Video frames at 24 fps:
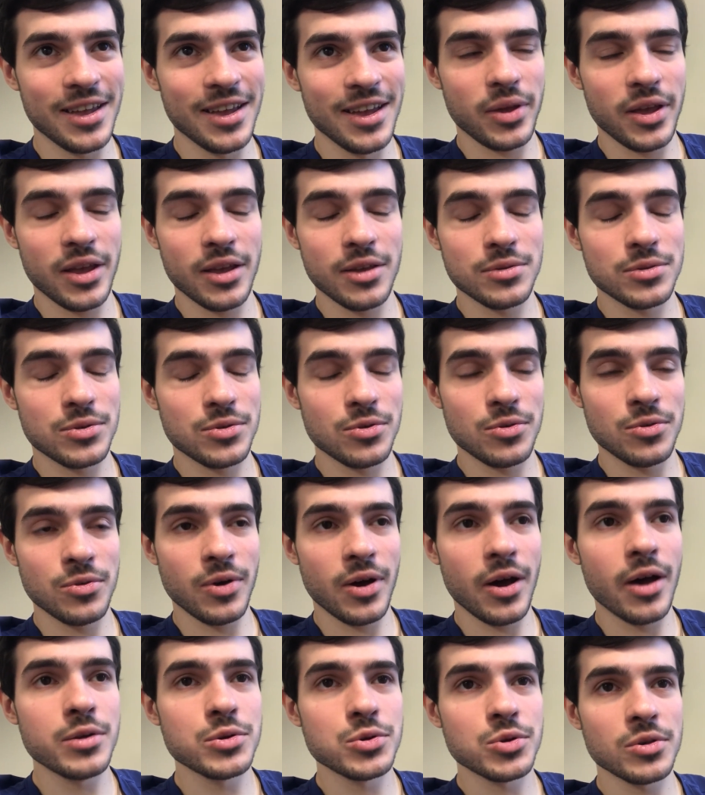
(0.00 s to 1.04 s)
playing through
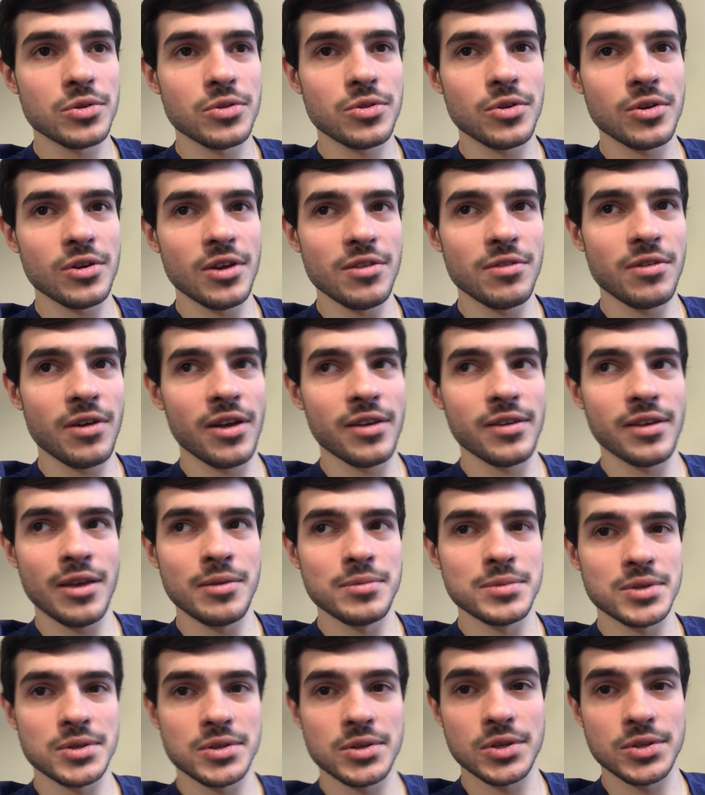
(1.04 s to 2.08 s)
135
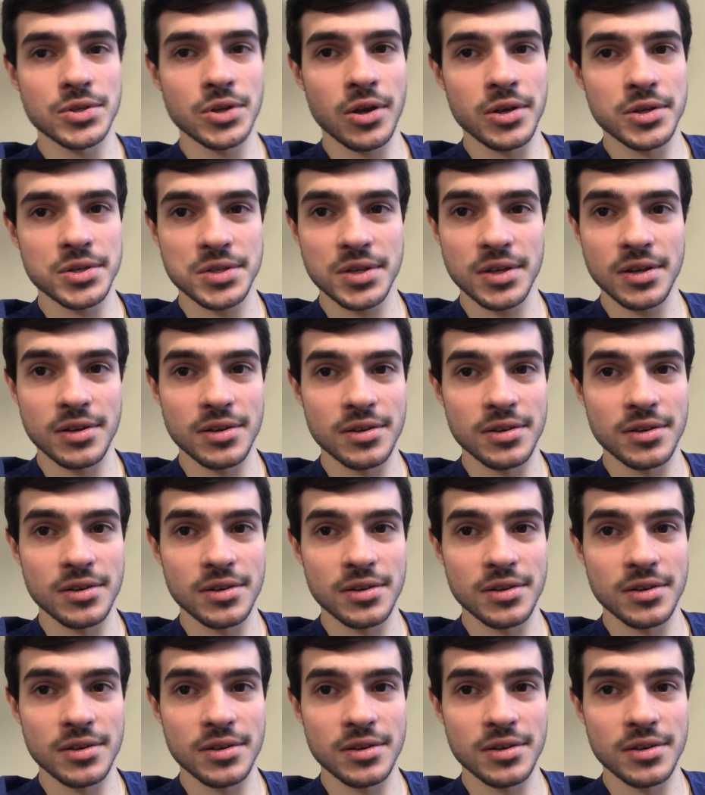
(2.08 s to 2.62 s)
games is exhausting.